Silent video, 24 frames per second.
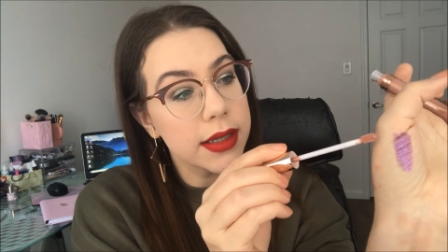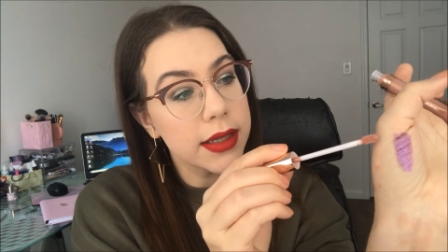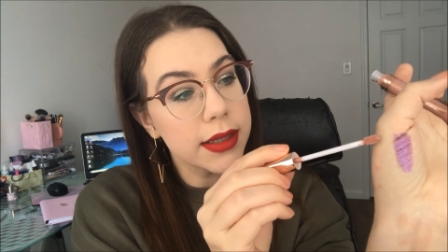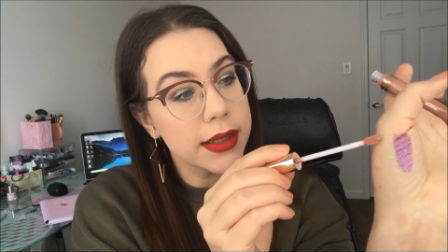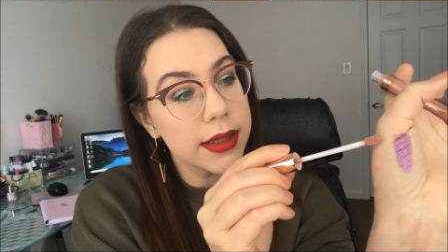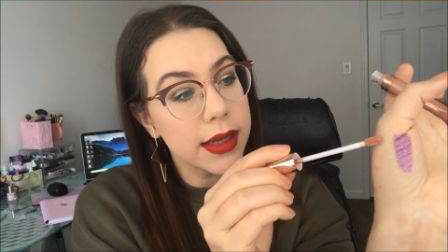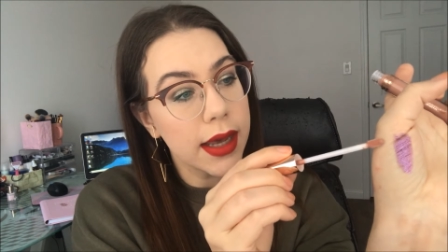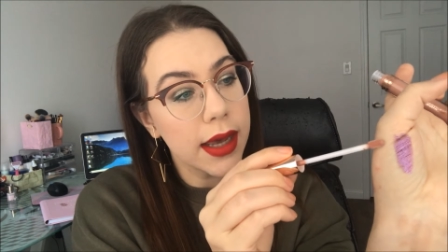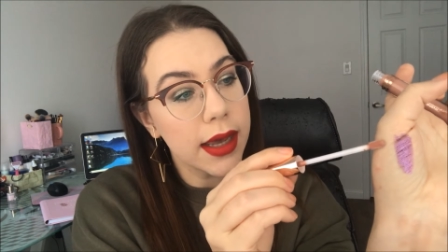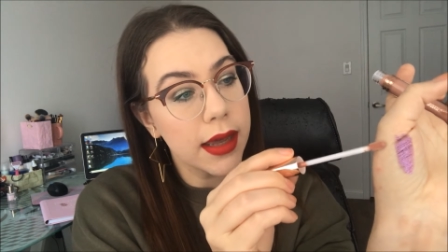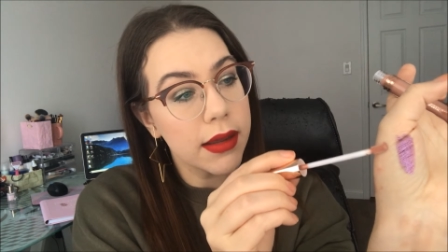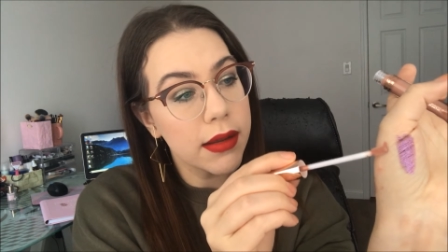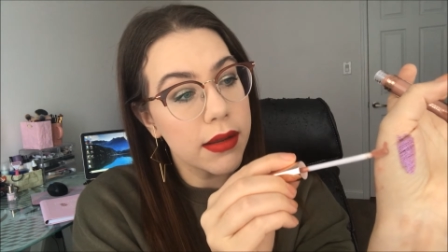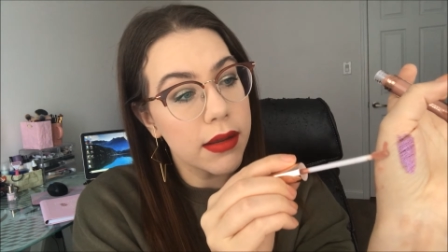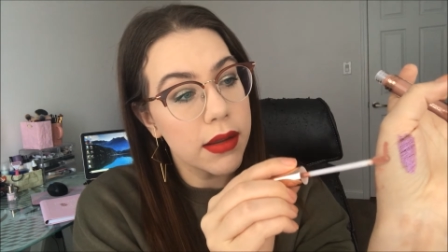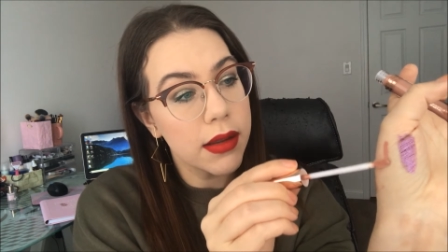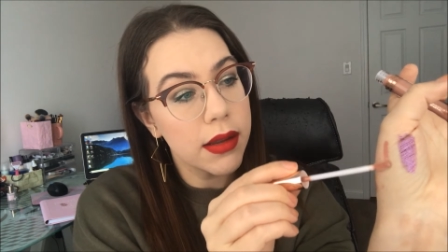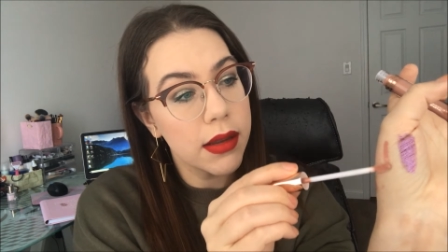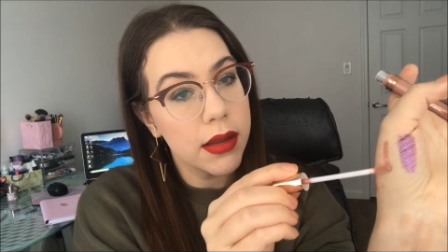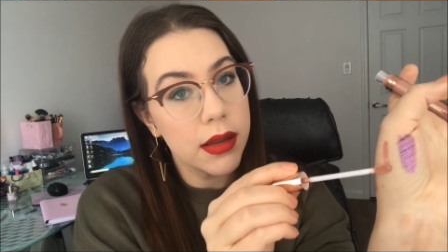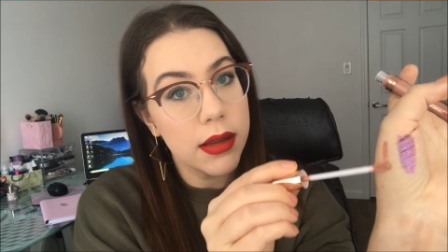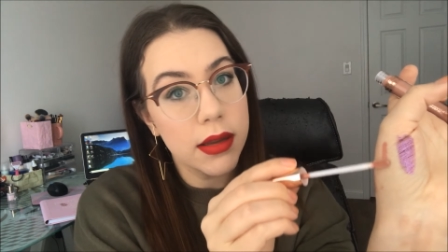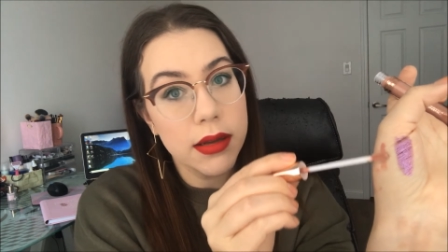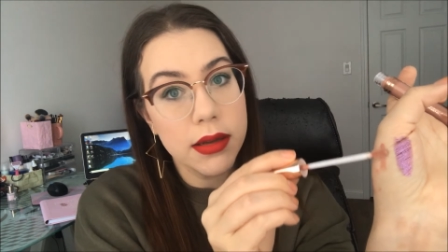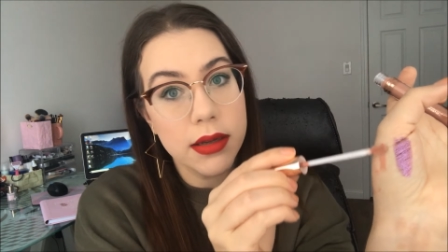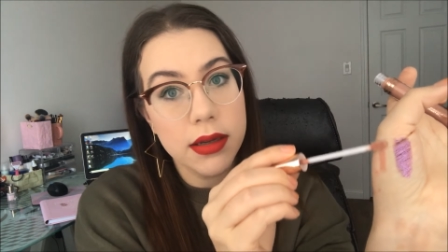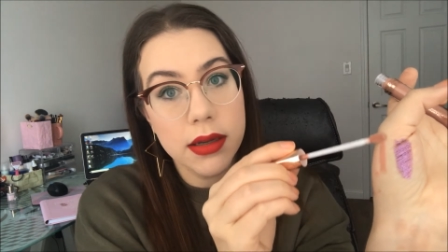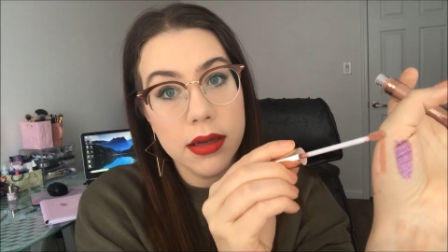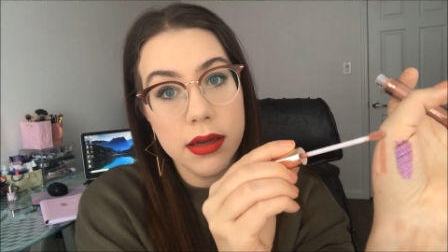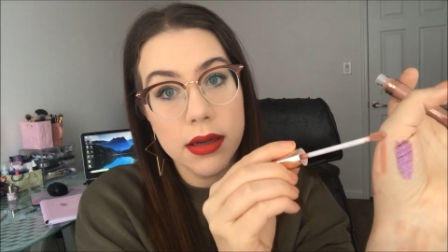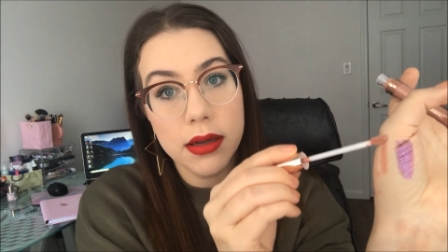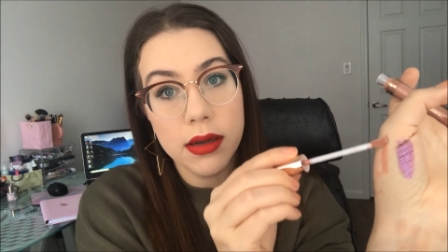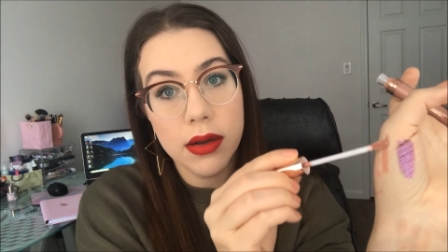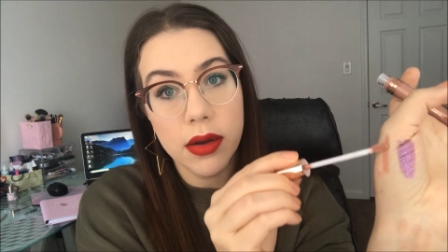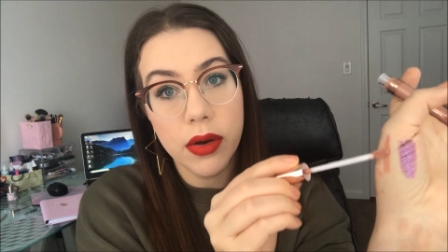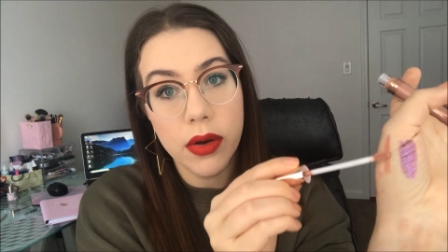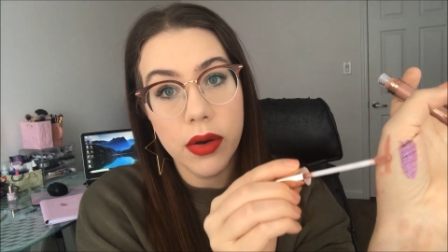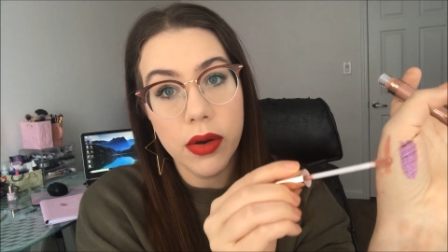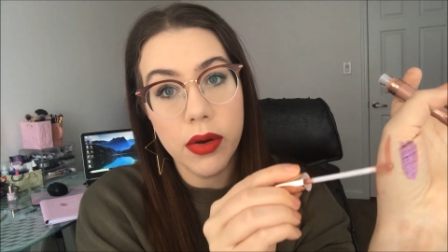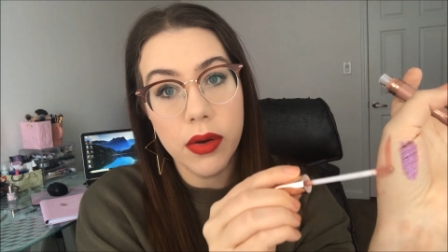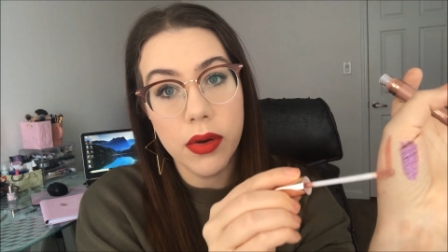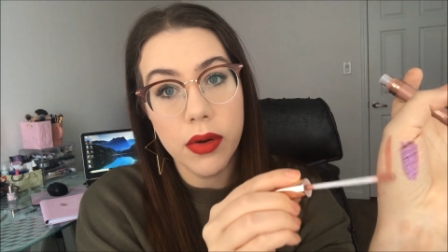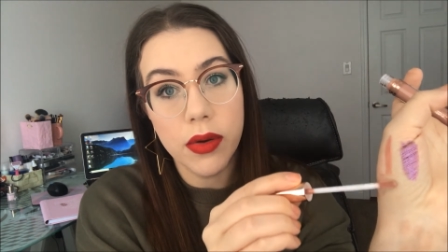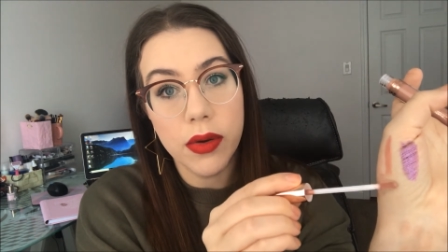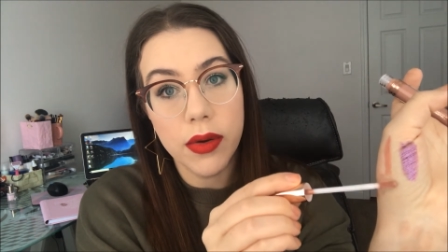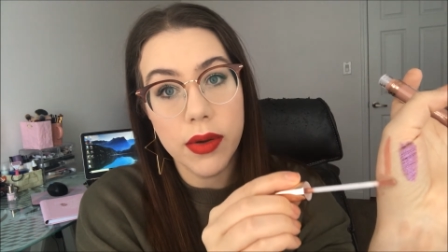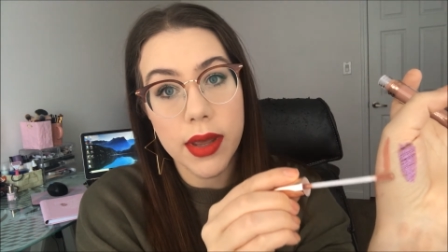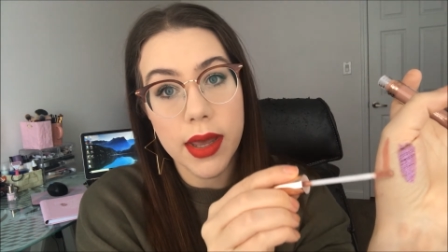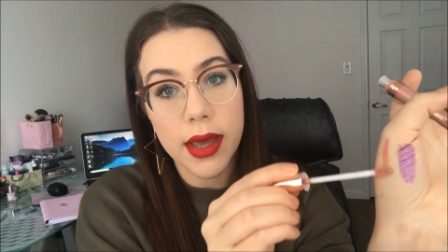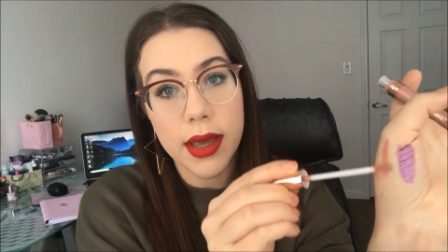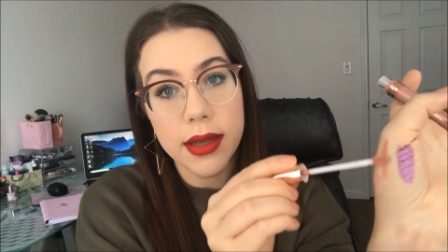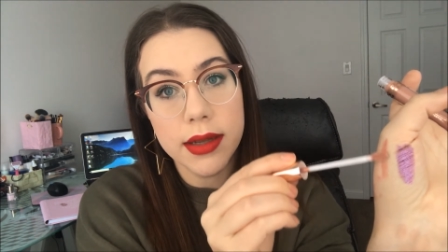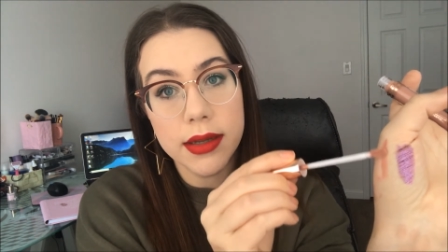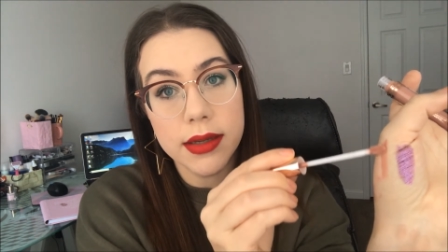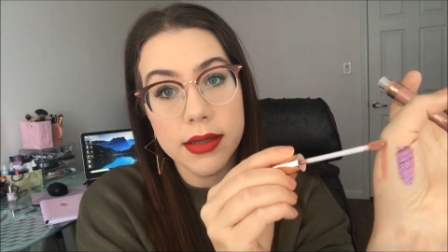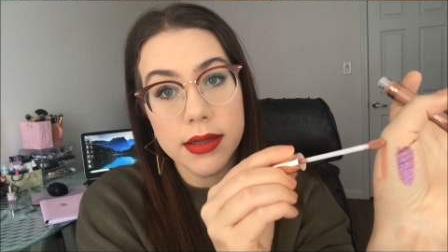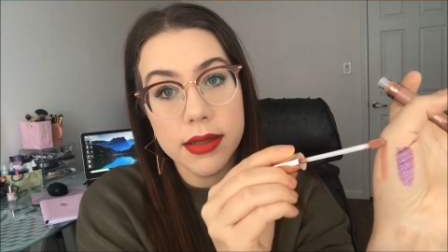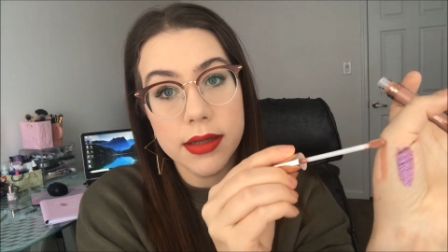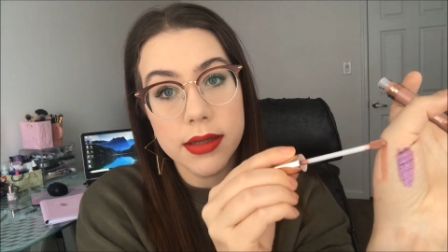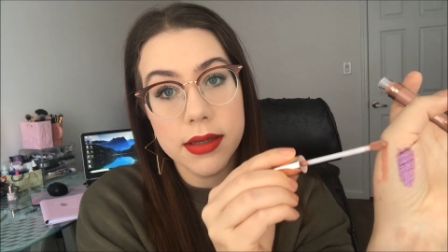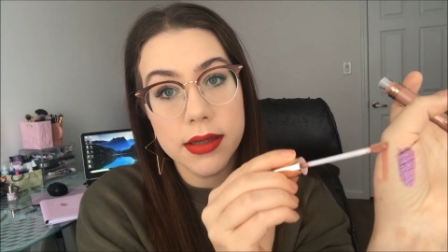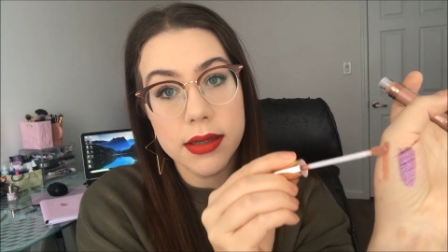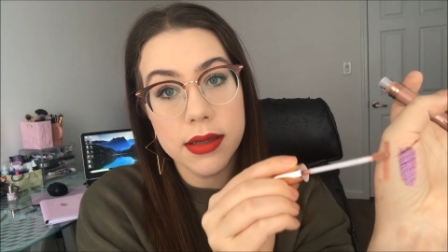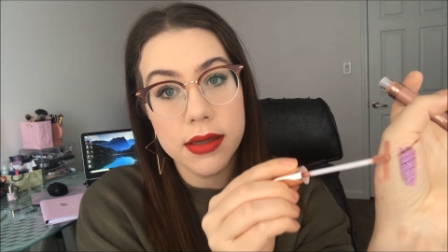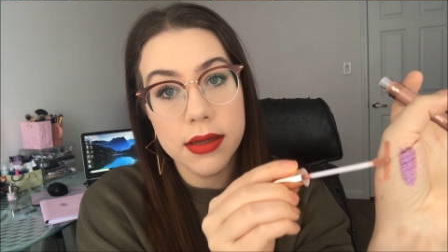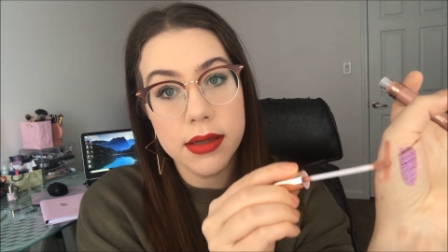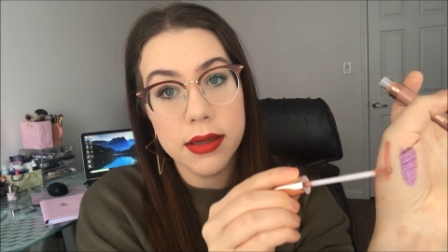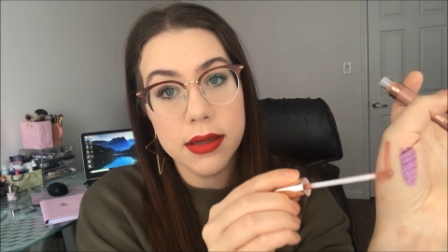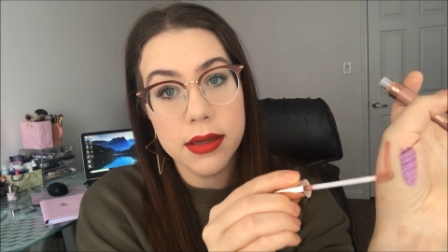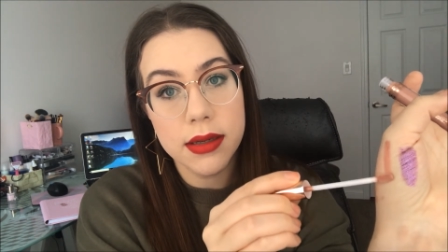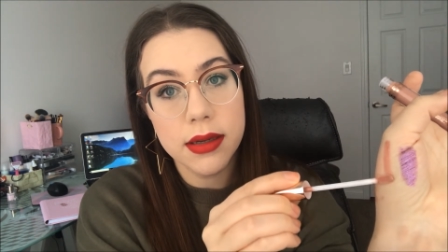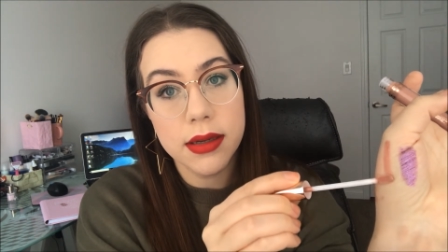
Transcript: to this guy. Oh yes.